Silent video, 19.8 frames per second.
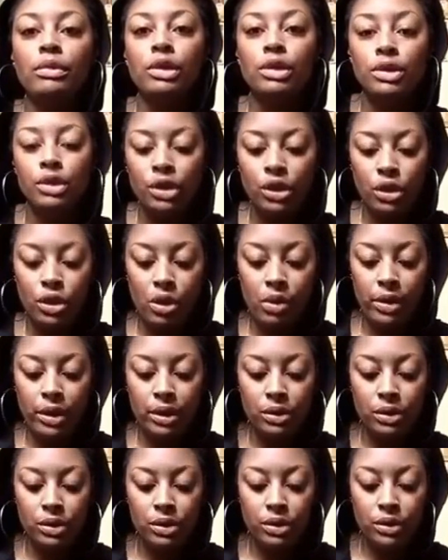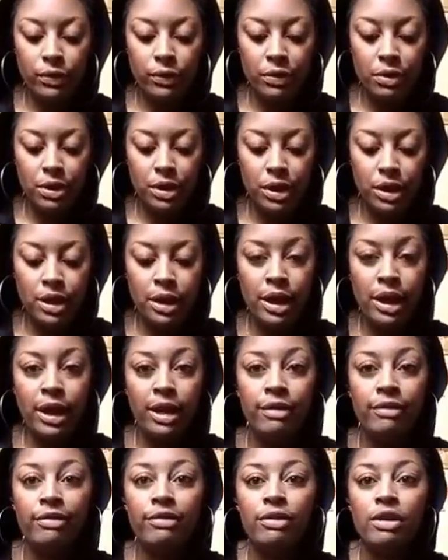you're going to fold it in
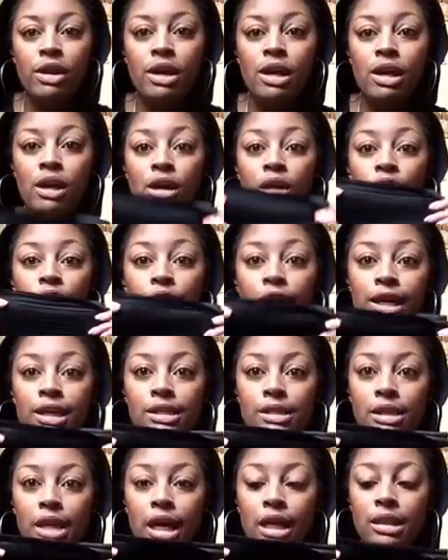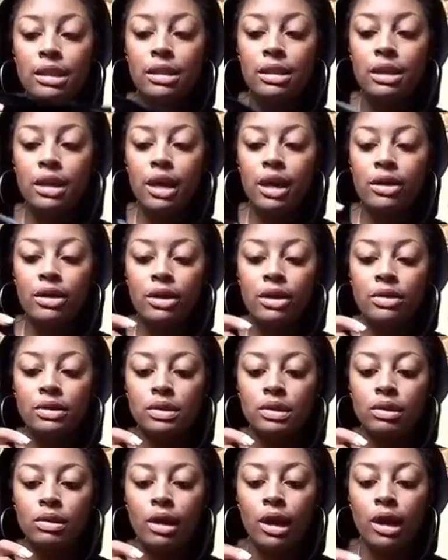half, right sides together,
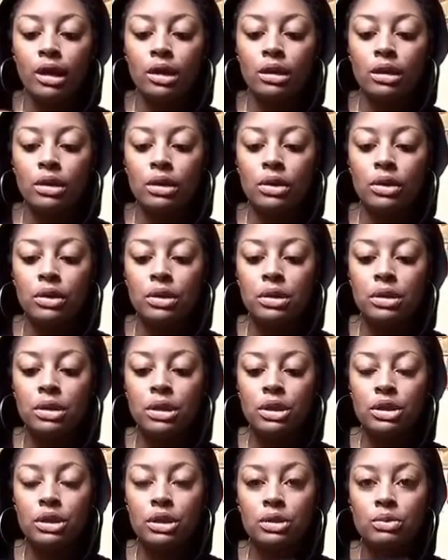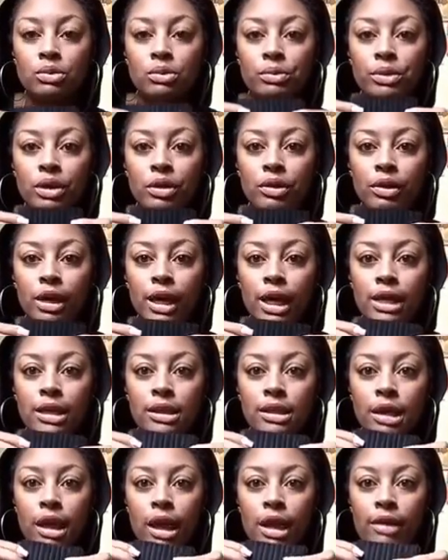so that your stitches will be on the
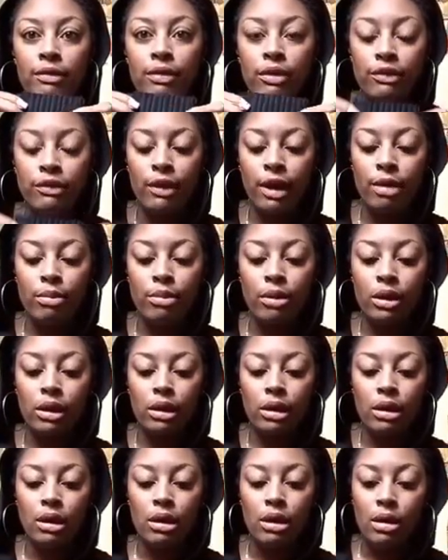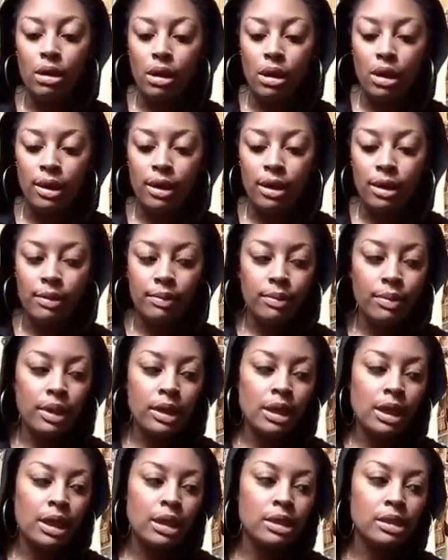inside of your fabric, in
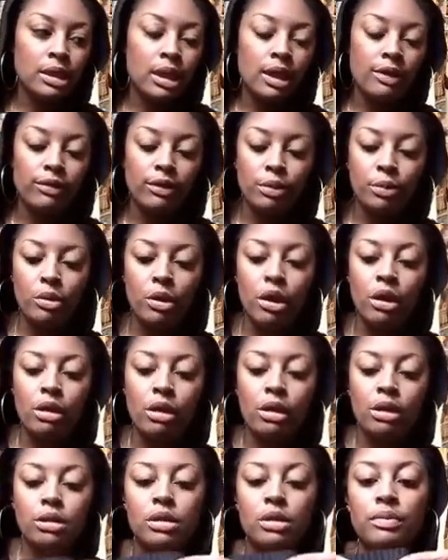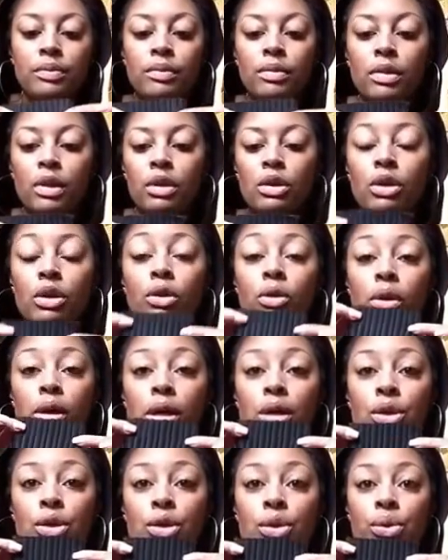the inside of your product. You're
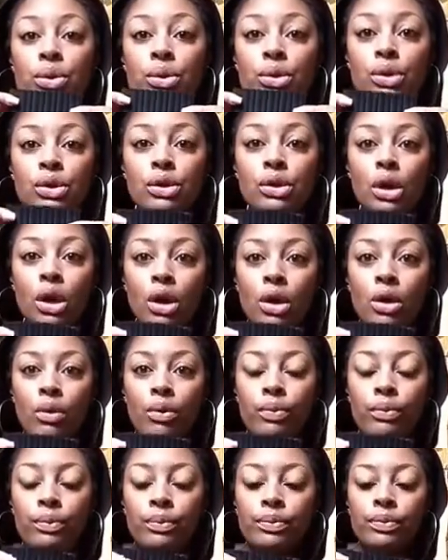going to sew